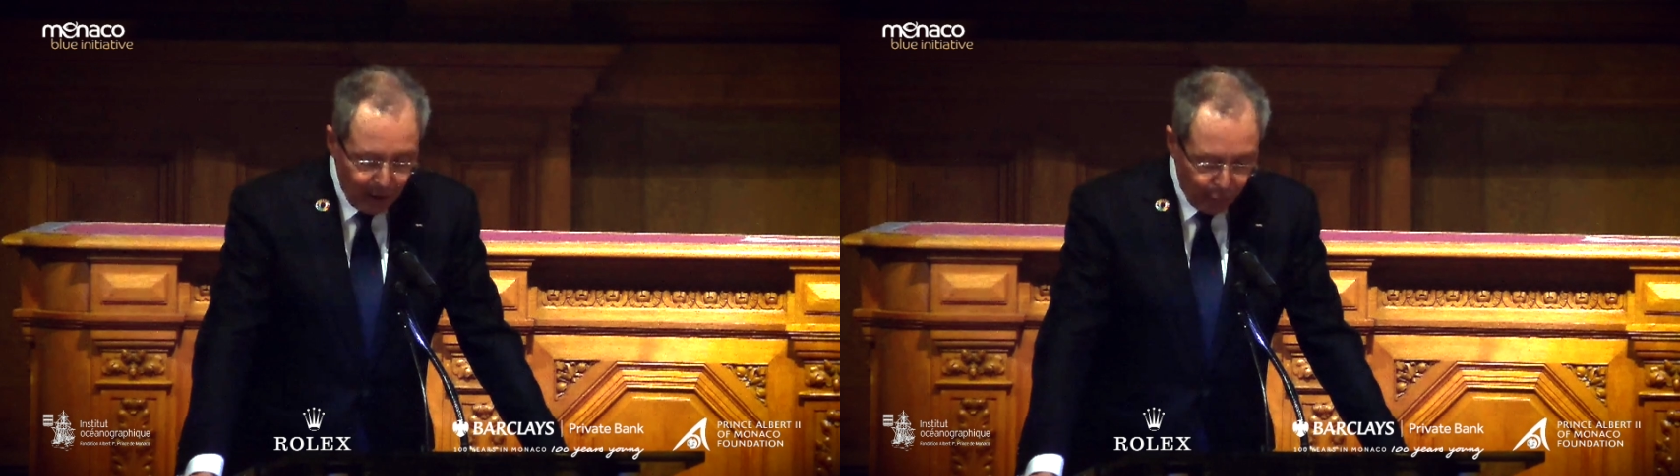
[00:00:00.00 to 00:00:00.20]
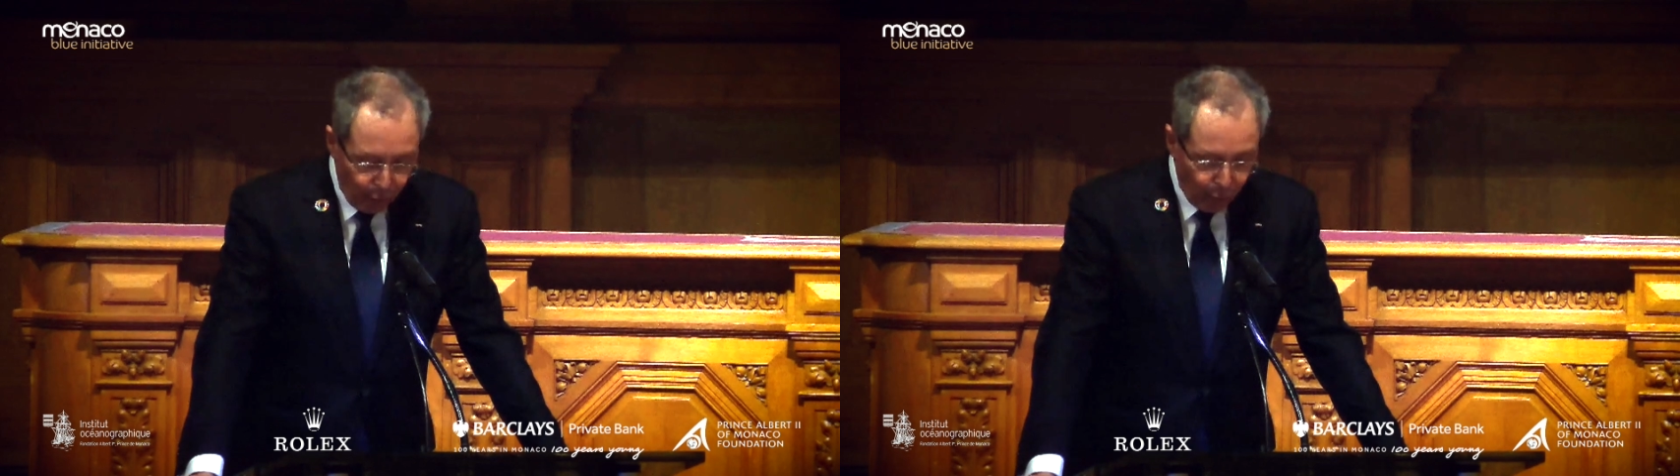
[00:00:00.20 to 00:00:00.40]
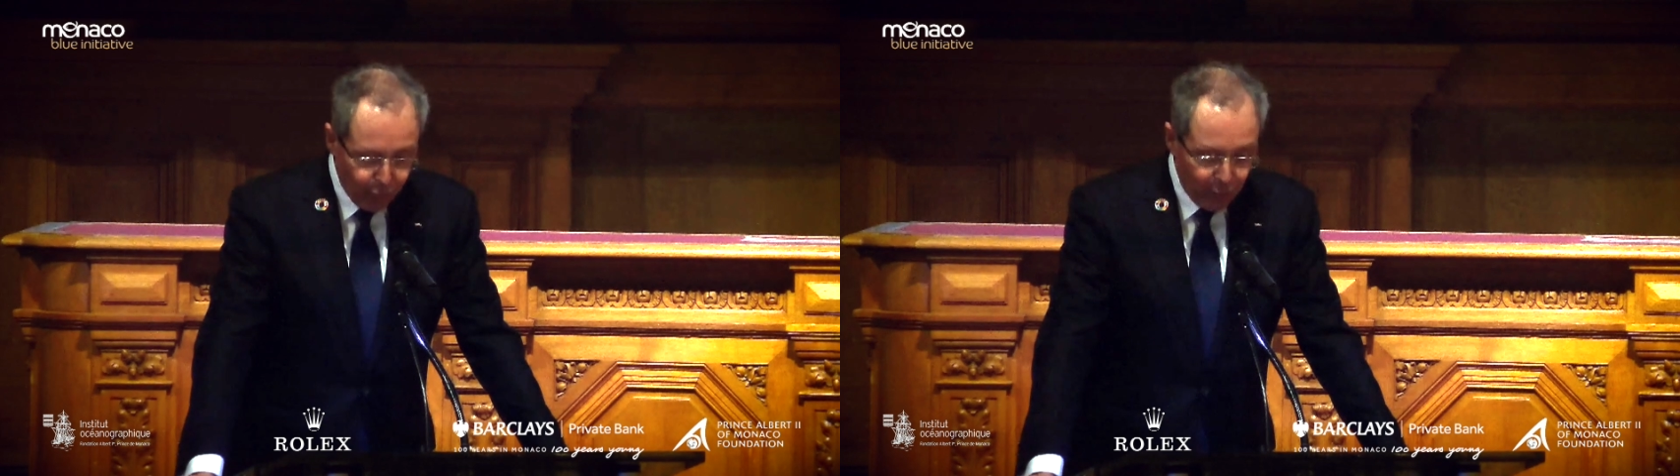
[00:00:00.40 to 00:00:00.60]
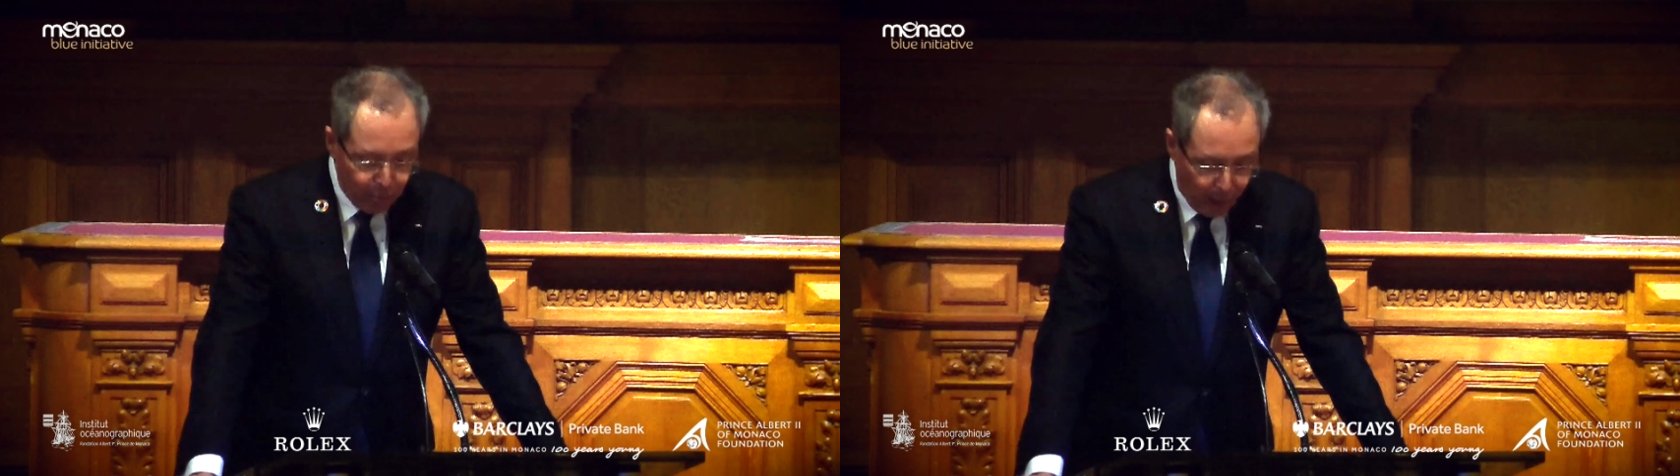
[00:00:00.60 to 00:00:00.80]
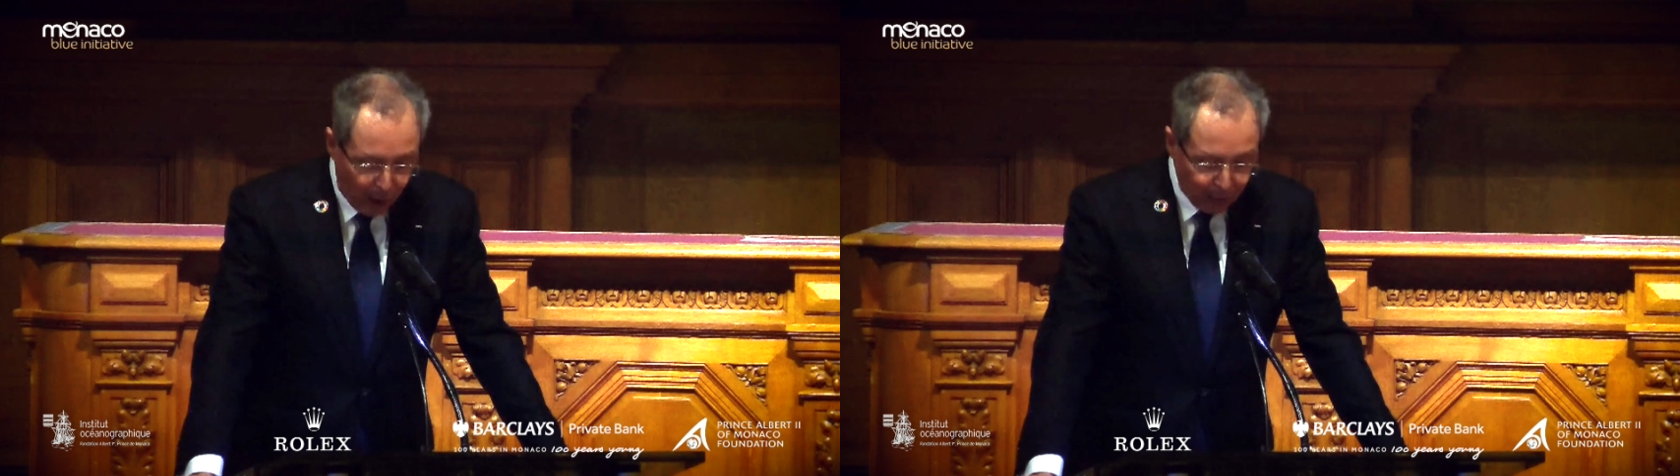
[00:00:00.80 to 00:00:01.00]
level of
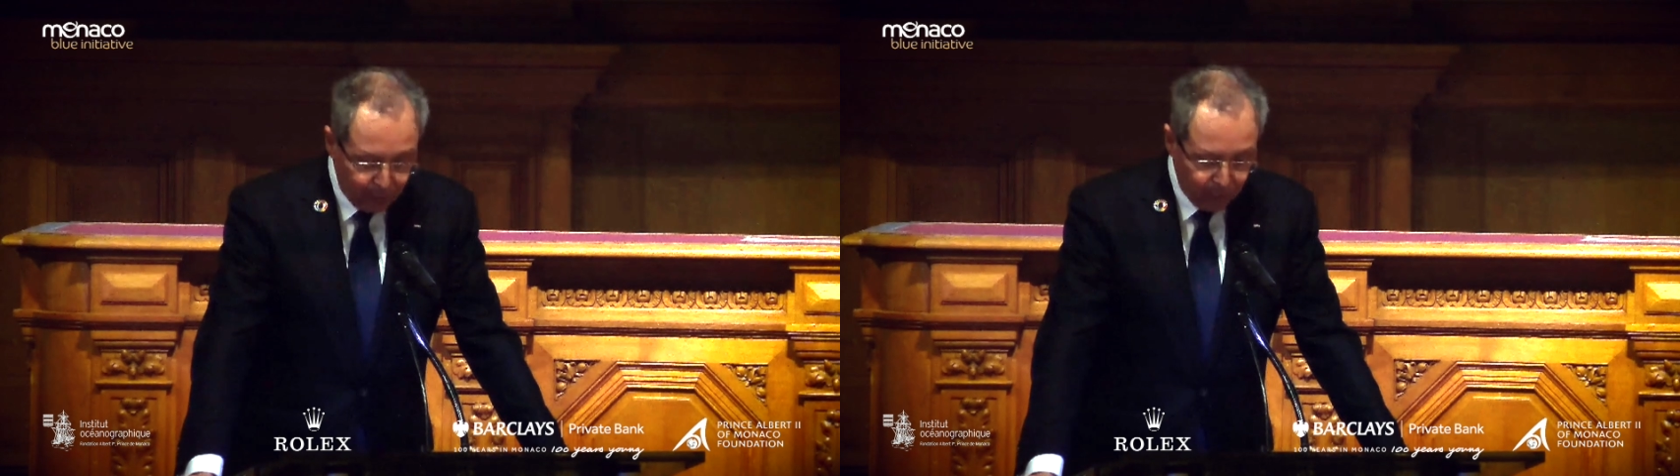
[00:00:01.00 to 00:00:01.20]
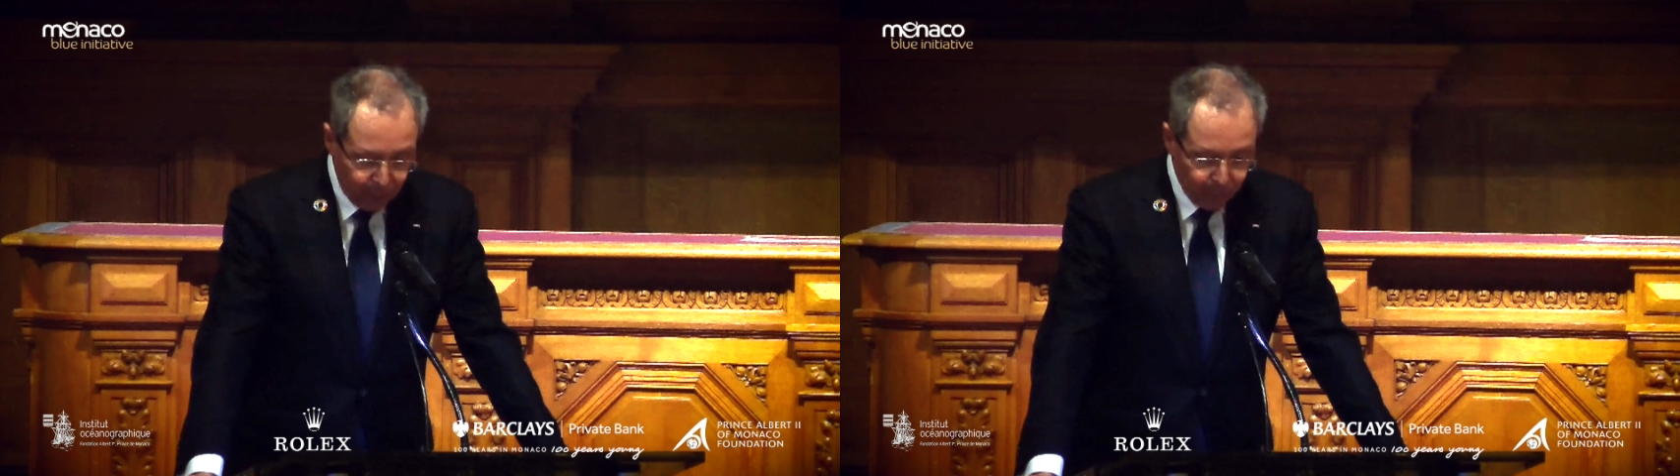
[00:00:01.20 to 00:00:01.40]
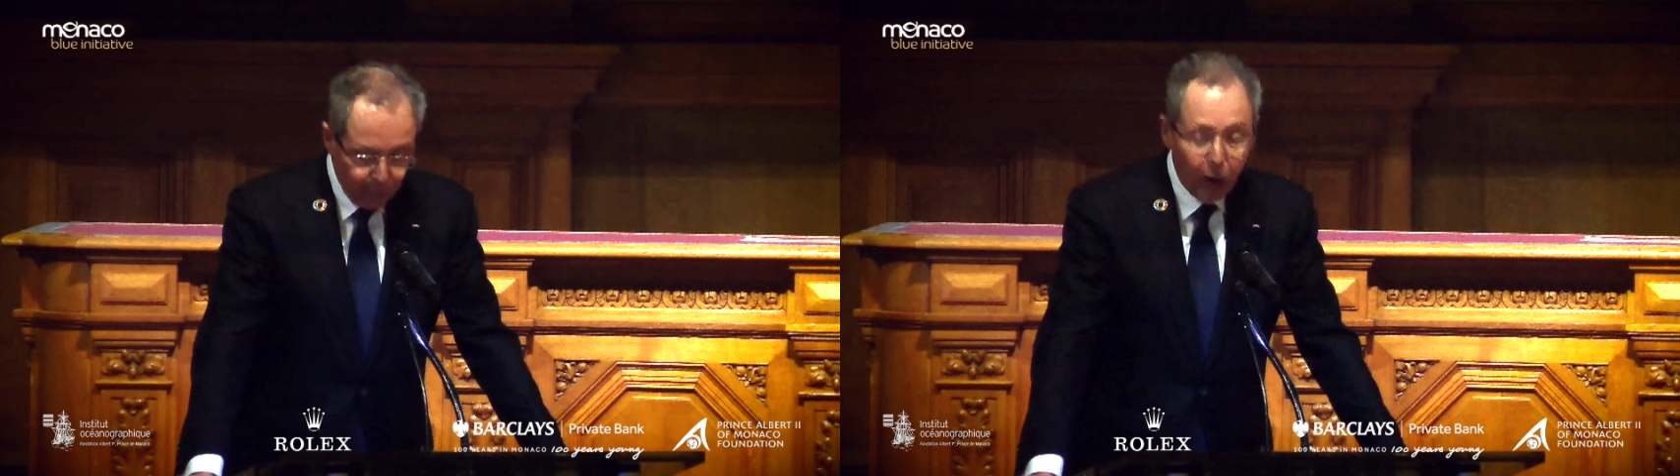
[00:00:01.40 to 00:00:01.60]
impact.